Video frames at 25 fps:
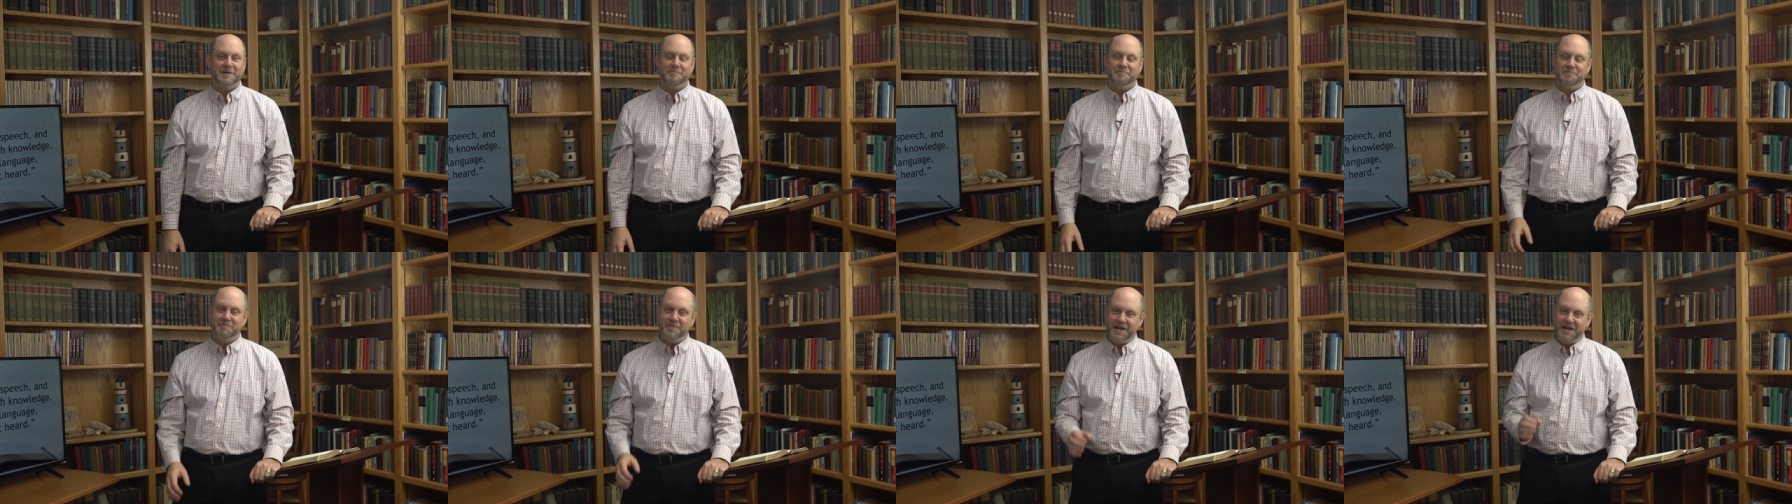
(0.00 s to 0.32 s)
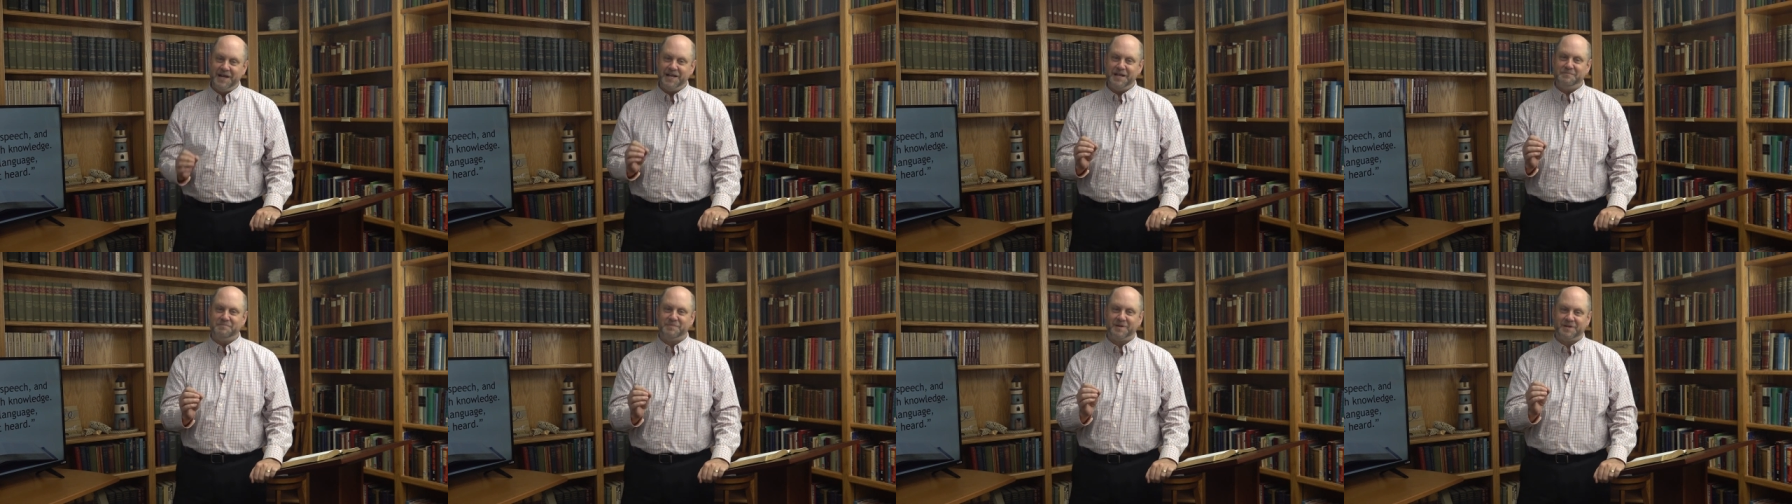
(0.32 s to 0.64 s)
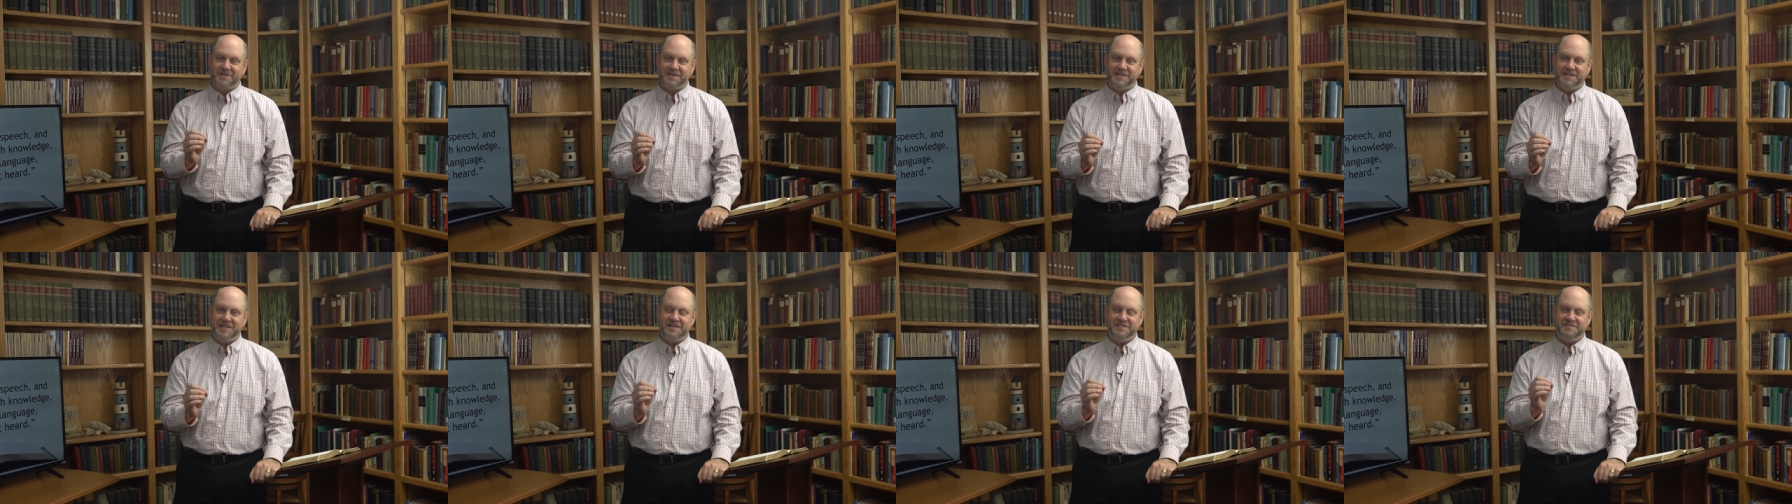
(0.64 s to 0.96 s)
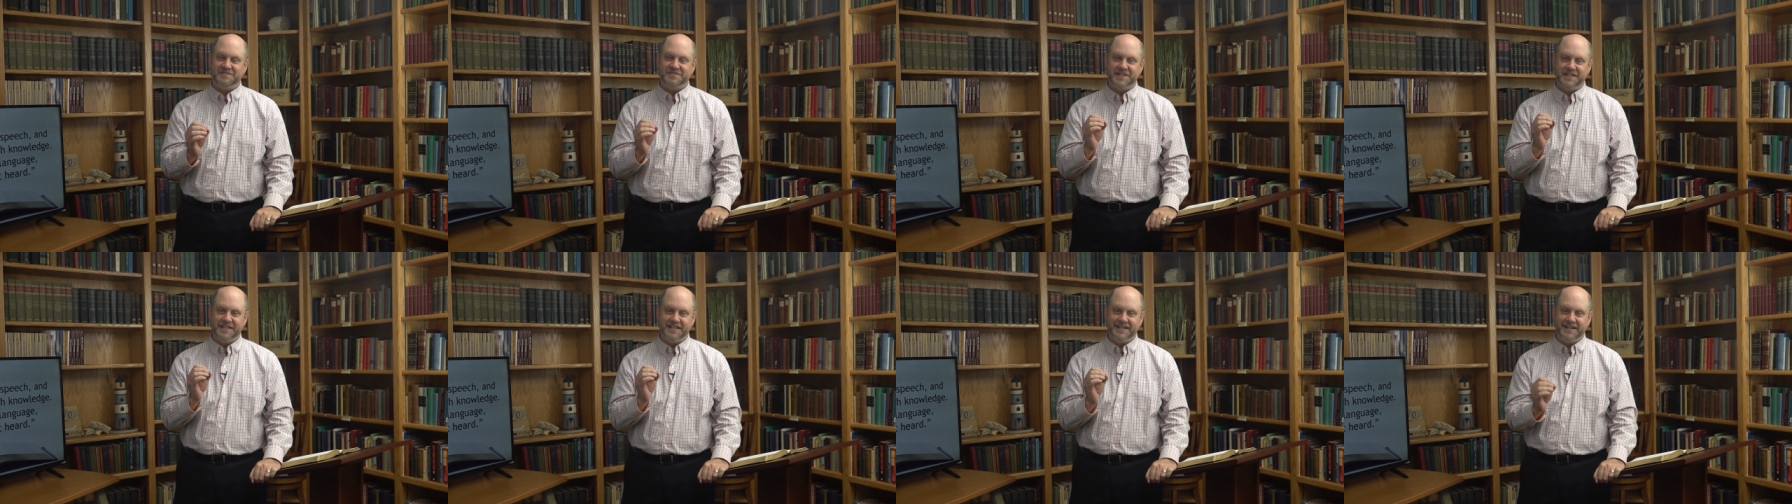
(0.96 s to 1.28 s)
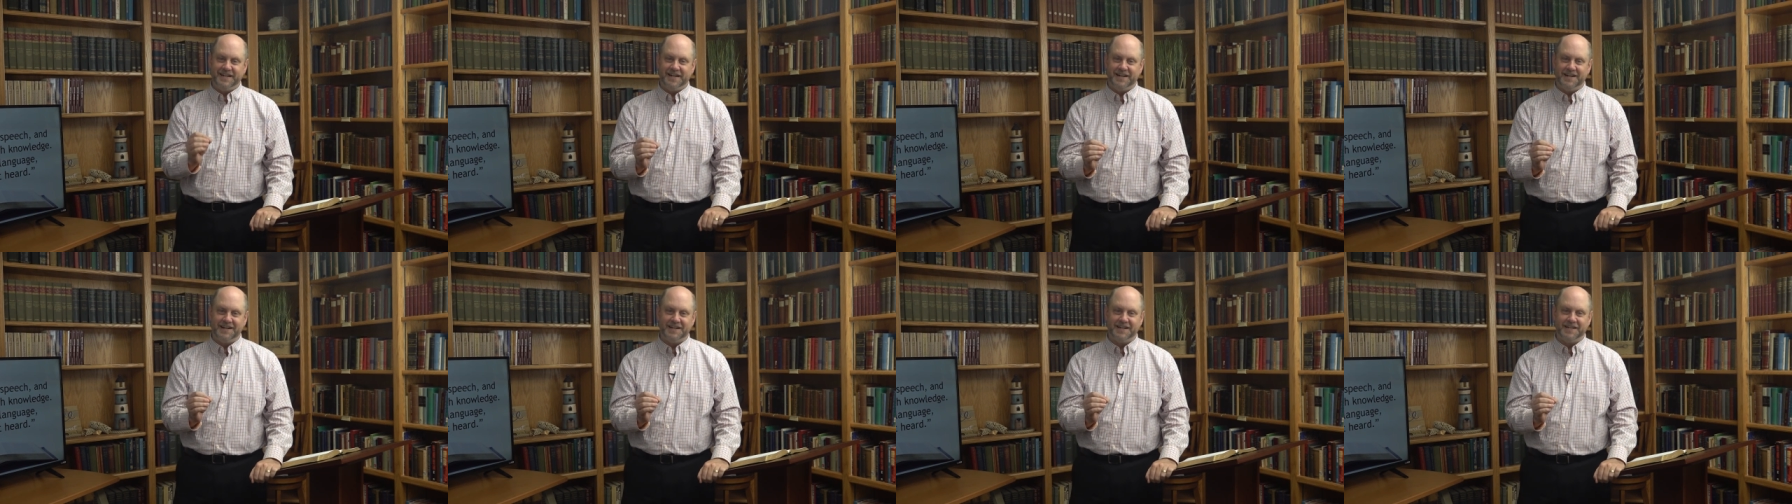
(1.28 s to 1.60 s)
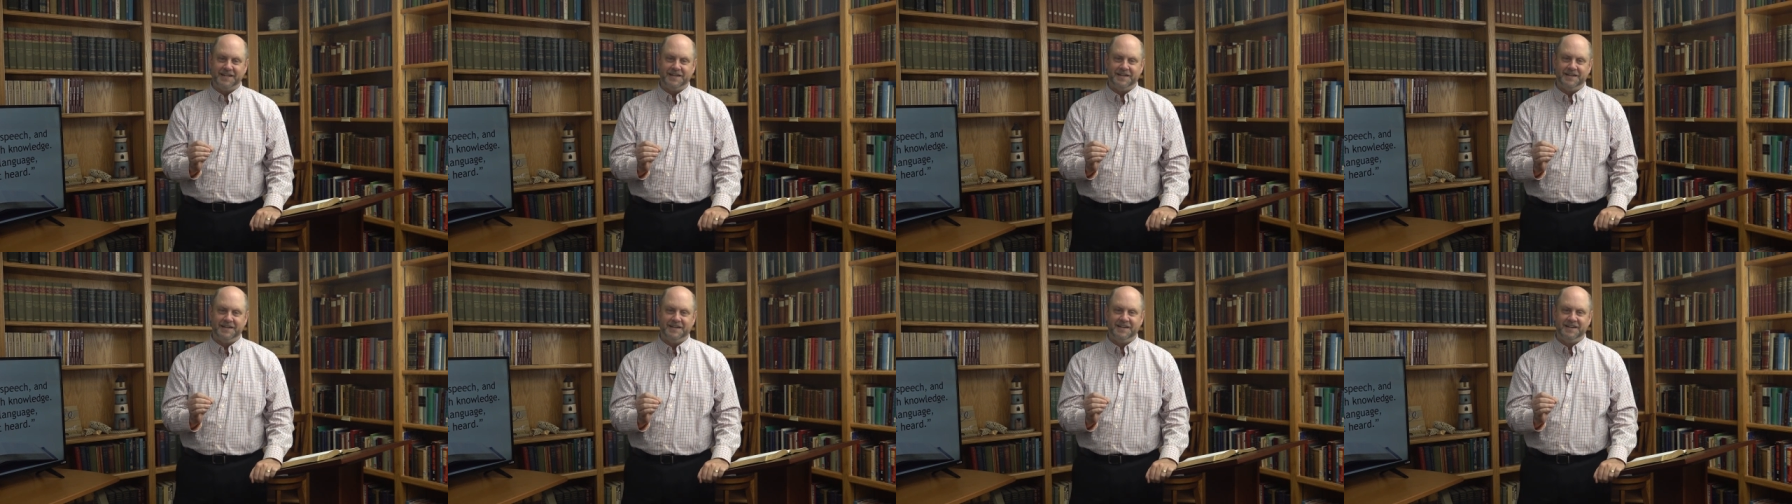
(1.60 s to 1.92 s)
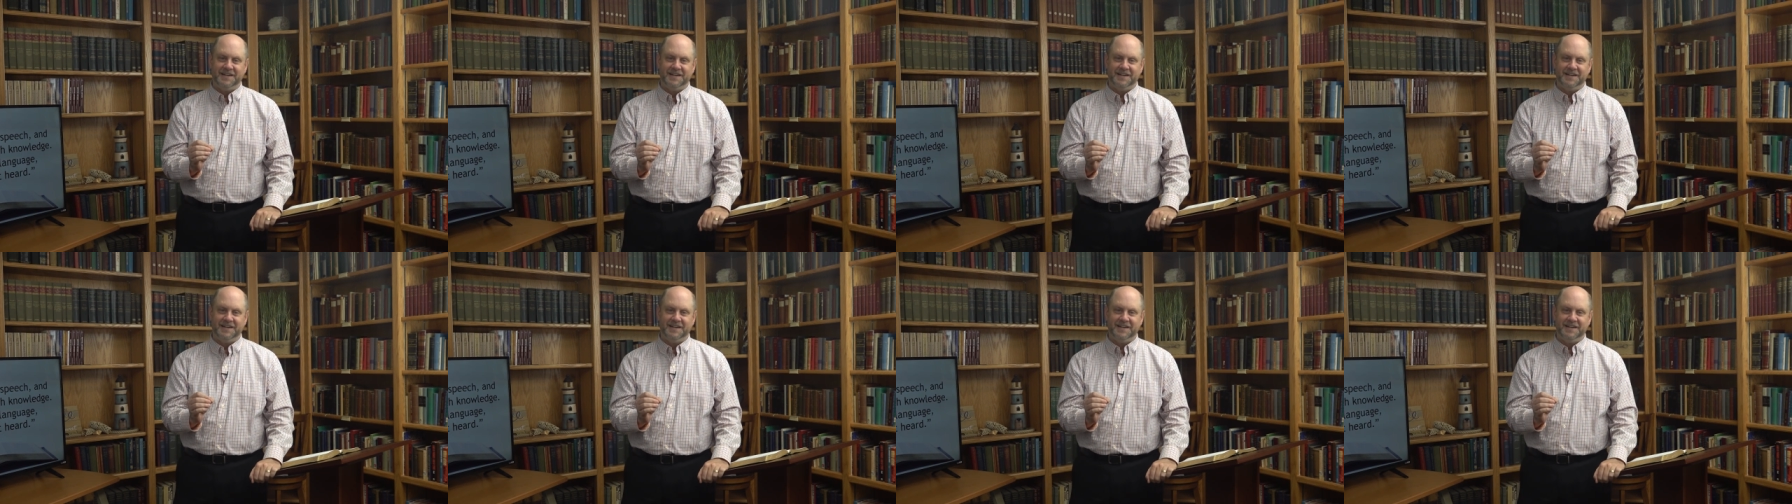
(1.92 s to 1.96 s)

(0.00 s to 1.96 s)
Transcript: many believed in God.